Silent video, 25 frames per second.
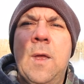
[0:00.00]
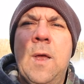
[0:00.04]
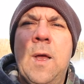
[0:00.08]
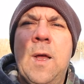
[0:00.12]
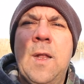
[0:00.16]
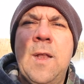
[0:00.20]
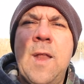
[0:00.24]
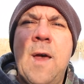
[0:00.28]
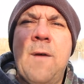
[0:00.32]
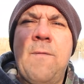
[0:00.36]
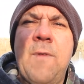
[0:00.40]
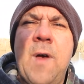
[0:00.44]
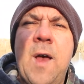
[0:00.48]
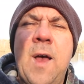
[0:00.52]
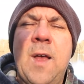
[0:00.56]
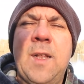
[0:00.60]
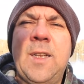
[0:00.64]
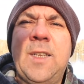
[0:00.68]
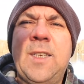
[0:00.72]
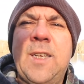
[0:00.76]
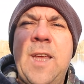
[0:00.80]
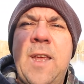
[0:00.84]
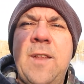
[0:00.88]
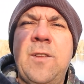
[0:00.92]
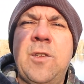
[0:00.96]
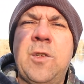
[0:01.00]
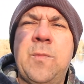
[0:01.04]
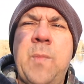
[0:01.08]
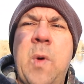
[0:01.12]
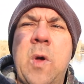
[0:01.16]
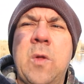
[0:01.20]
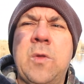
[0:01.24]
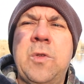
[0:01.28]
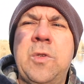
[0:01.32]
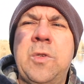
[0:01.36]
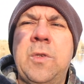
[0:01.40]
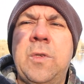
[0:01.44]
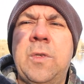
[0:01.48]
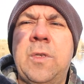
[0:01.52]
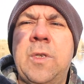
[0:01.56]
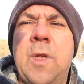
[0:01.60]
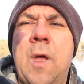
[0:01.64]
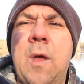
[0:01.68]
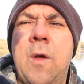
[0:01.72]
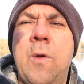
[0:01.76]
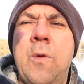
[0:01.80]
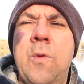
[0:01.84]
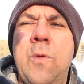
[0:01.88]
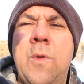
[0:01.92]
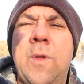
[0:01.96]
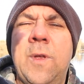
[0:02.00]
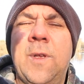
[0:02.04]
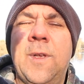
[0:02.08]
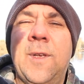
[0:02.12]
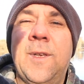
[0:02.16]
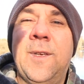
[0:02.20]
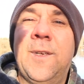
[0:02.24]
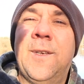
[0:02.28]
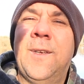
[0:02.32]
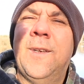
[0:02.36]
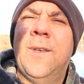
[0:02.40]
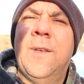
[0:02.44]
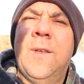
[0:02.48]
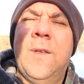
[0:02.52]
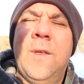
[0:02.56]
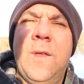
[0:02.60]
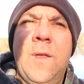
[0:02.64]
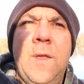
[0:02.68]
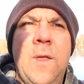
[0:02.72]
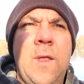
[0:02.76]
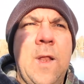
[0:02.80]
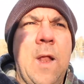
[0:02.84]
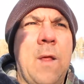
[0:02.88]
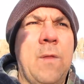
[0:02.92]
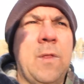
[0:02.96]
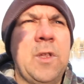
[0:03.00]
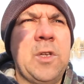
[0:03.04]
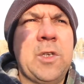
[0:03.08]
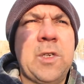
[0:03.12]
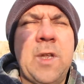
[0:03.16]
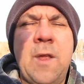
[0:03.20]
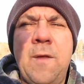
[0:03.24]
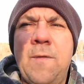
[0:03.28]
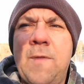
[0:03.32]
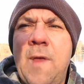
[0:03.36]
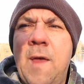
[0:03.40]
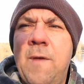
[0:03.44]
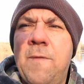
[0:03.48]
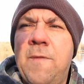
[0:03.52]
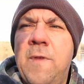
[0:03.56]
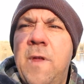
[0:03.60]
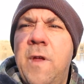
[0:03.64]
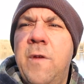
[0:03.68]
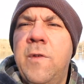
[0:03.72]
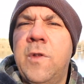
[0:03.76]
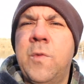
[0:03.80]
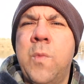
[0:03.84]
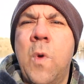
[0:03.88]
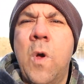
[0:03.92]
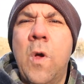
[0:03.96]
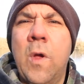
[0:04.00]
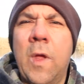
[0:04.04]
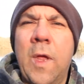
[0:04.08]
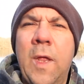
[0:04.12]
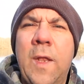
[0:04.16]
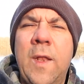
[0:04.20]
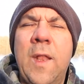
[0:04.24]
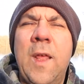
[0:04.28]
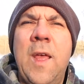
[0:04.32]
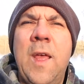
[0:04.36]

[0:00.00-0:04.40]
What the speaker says: another 10 spods. So, you know, let's see if that theory is working.